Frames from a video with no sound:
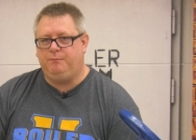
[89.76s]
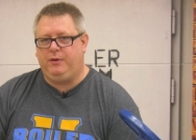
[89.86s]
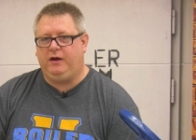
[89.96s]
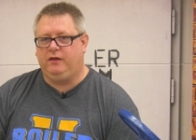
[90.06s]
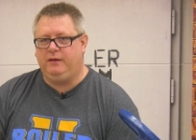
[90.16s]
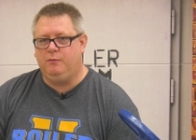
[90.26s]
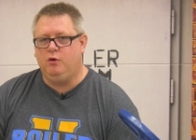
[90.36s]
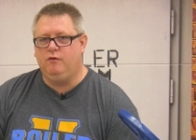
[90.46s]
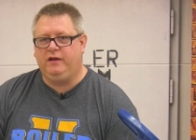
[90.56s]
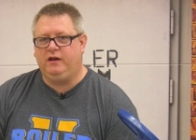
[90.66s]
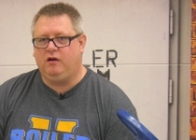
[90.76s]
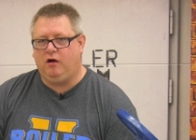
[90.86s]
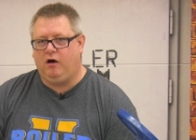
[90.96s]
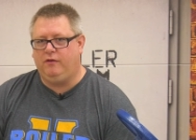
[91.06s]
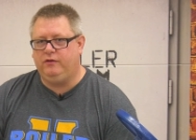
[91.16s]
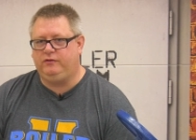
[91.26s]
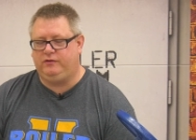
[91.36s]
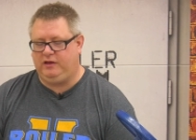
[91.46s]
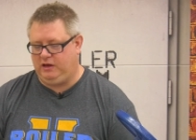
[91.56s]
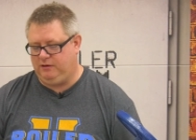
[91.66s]
barely moving on the
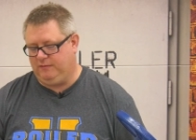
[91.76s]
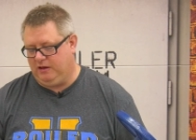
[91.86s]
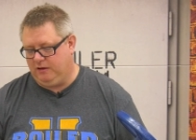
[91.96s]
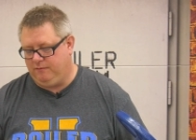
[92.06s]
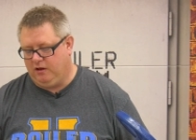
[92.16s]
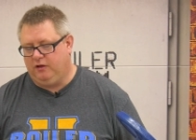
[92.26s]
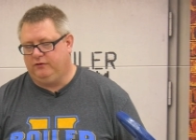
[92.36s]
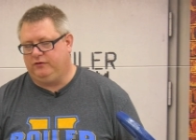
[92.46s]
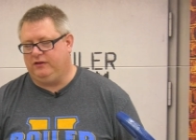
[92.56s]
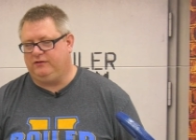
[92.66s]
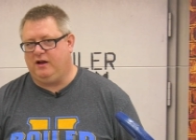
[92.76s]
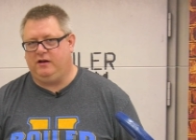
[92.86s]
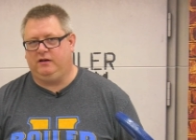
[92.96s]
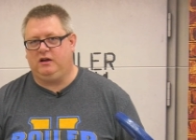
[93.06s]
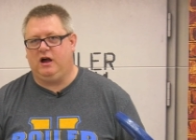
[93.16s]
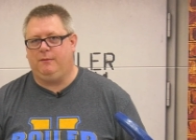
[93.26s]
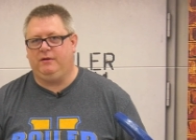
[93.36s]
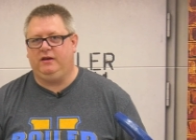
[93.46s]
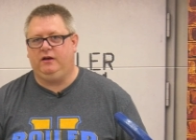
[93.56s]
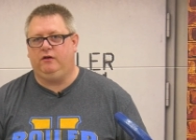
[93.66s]
seat, and so that's not
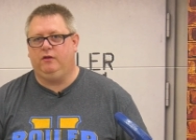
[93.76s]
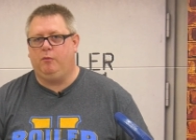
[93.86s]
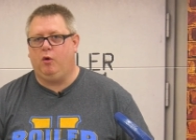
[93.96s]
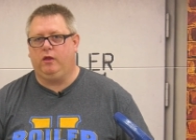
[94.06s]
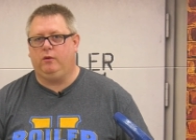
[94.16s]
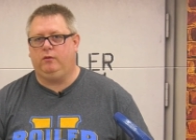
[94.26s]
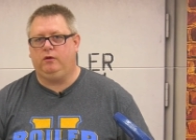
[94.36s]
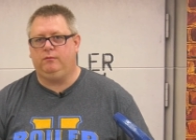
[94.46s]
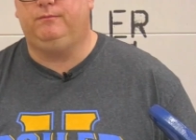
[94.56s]
uncommon to hear in the boiler room.